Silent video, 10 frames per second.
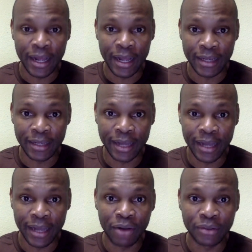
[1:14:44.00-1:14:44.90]
and
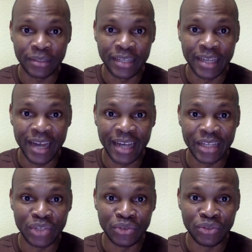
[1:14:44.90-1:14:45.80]
how they are
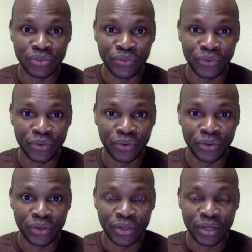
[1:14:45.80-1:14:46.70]
useful
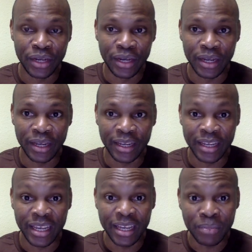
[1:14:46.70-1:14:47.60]
and
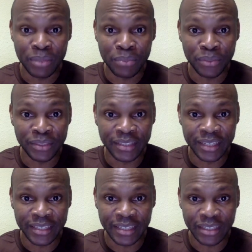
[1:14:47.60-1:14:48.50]
can be
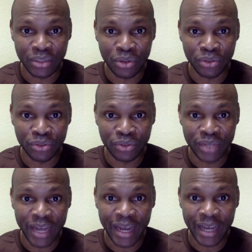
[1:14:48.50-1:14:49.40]
protected on
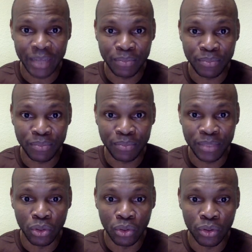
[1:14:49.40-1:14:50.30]
an IP
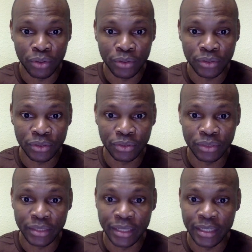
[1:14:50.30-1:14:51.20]
law. So
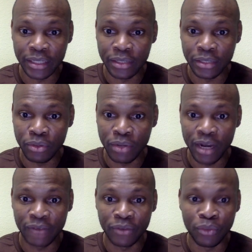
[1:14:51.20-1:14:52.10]
thank you.
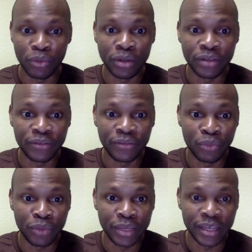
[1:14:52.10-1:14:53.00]
Have a wonderful
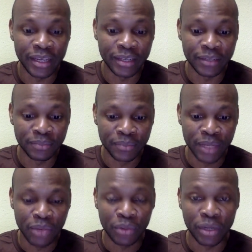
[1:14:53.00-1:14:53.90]
weekend.
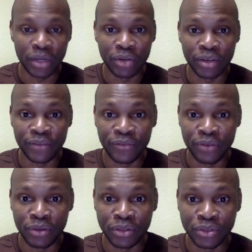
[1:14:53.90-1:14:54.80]
We are looking
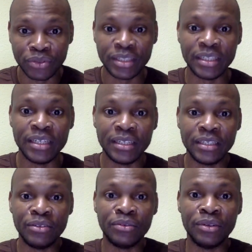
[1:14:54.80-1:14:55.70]
forward to seeing you